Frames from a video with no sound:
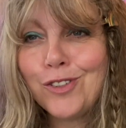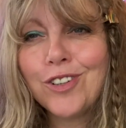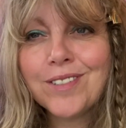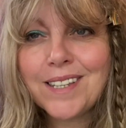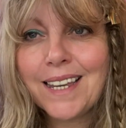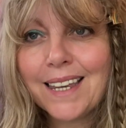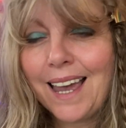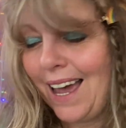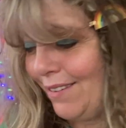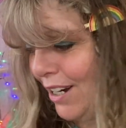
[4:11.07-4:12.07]
Does it
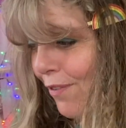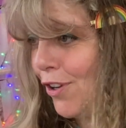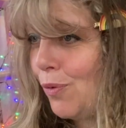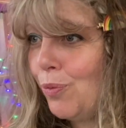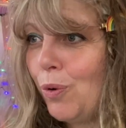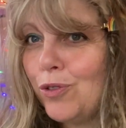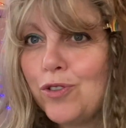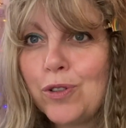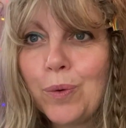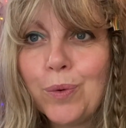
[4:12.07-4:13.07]
count if you want
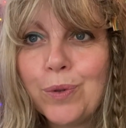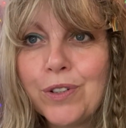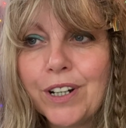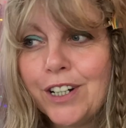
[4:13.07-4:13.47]
to order